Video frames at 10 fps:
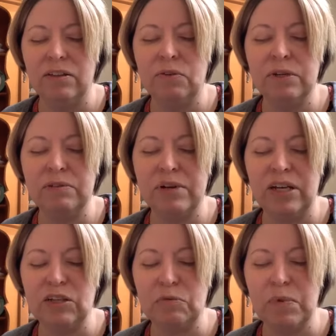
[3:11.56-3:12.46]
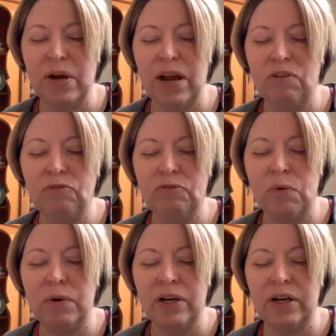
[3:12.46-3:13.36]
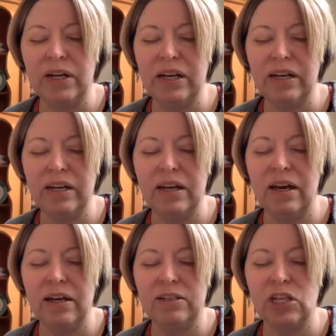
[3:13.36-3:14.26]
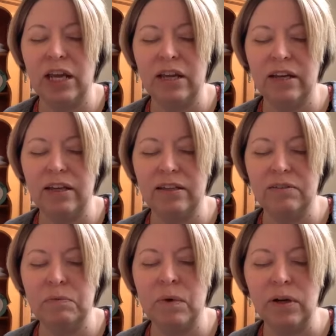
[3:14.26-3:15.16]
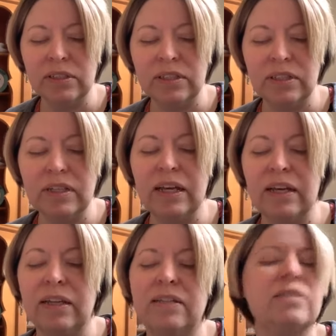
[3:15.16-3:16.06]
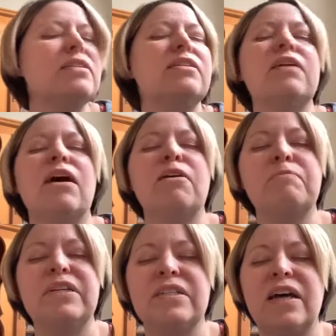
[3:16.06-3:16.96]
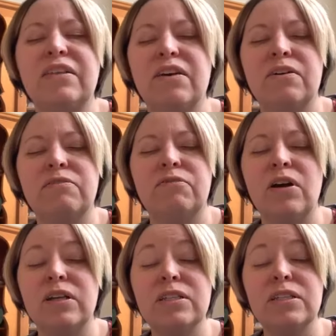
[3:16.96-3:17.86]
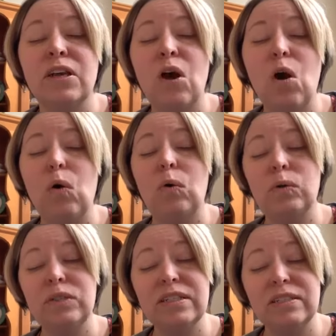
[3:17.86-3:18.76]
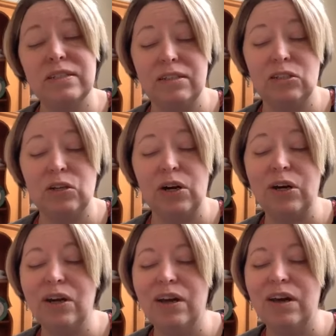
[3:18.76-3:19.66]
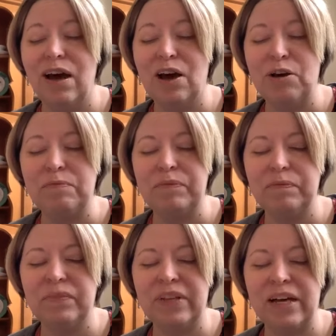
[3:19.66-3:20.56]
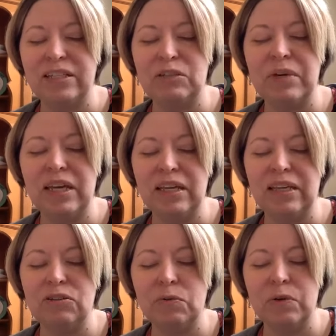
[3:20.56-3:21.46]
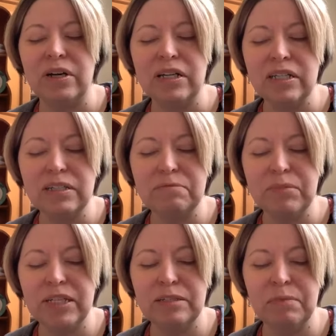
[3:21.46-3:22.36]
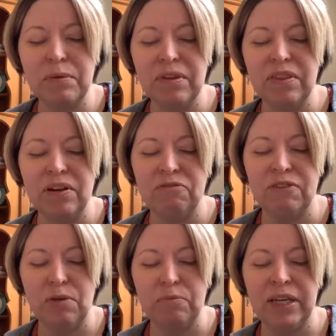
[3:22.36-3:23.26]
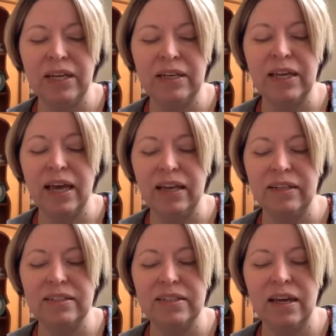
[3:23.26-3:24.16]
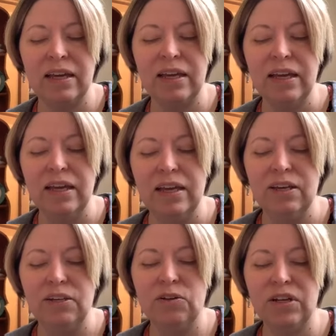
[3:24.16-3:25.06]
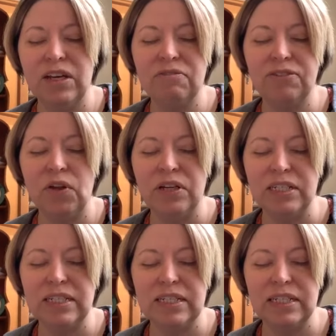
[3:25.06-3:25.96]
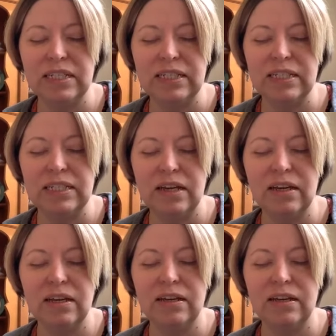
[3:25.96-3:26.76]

Lord, we also pray for Janet Walton and the death of Ron's oldest sister last week, Doris. Please be with their family again as they grieve long distance.